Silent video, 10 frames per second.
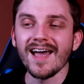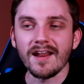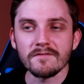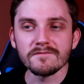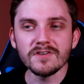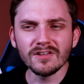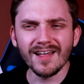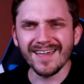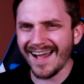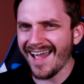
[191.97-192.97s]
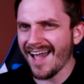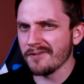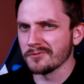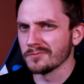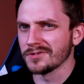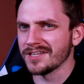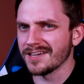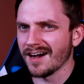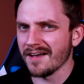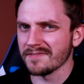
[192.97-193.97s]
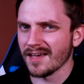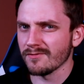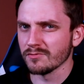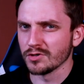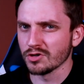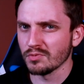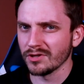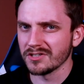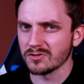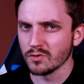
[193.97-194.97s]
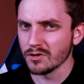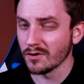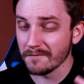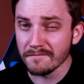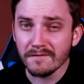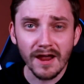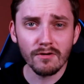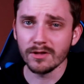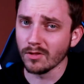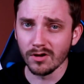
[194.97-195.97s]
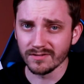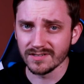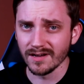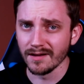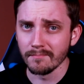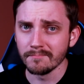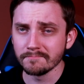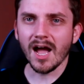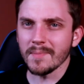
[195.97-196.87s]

and I feel like I haven't really gotten that from a AAA studio in a very long time.